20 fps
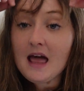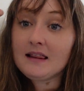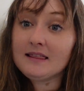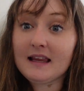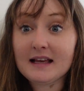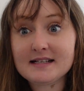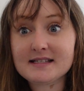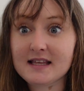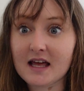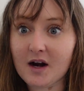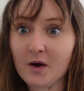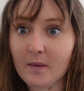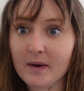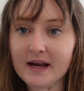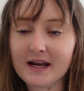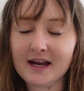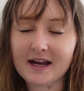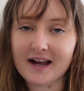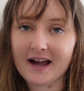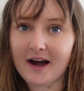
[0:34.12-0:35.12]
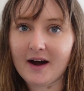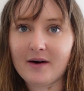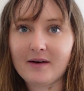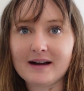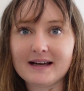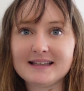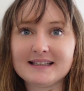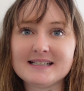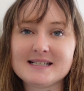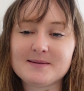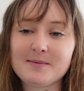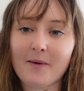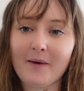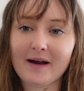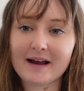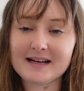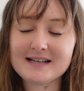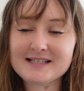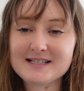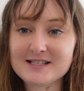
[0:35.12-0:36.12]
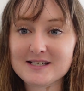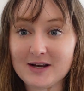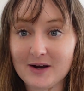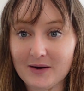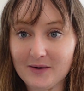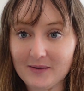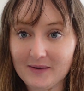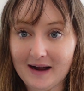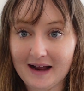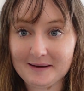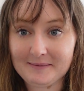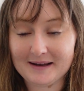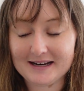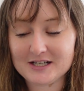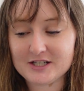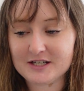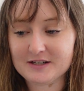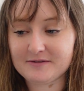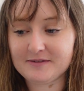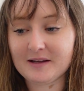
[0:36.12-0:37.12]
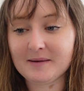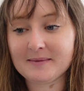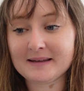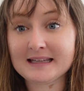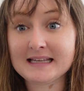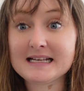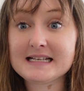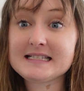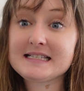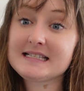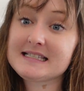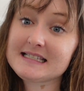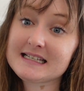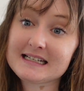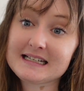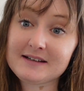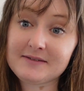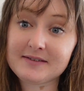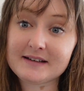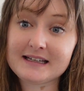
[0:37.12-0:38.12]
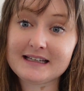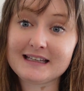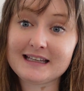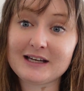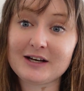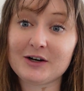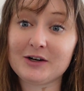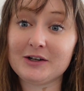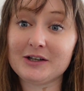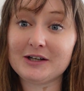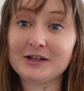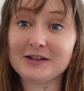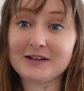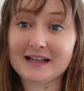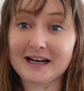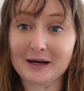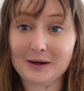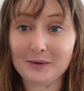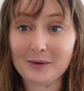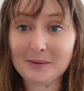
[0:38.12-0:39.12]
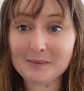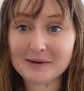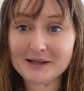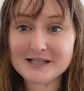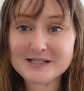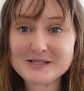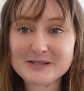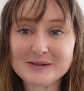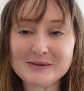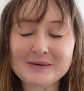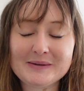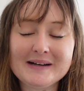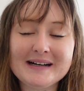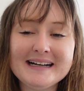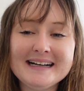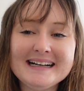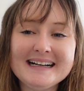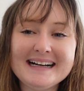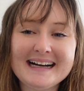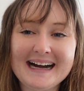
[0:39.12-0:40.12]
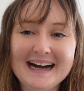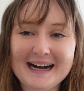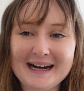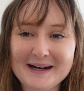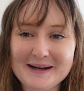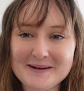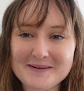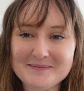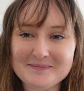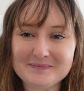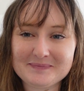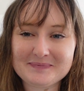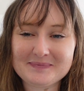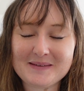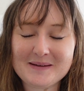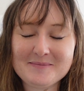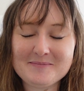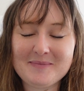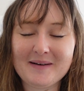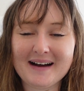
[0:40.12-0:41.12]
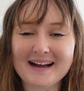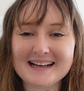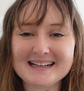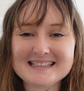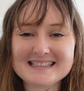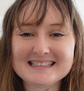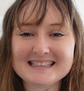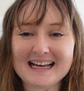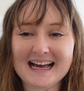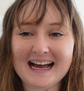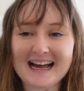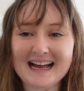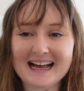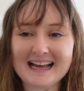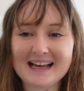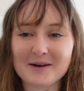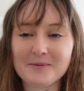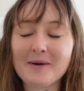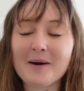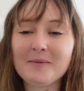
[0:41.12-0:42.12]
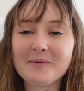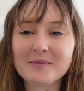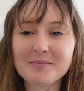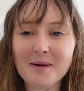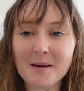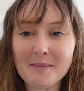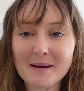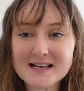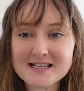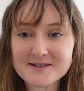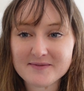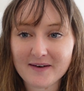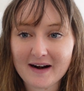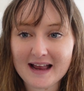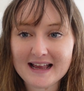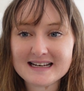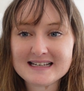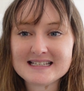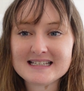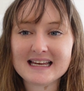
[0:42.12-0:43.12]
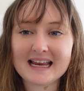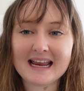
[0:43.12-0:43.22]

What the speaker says: less than a week ago at this point, so I'm actually filming this significantly earlier than I normally do. But I went with my best friend,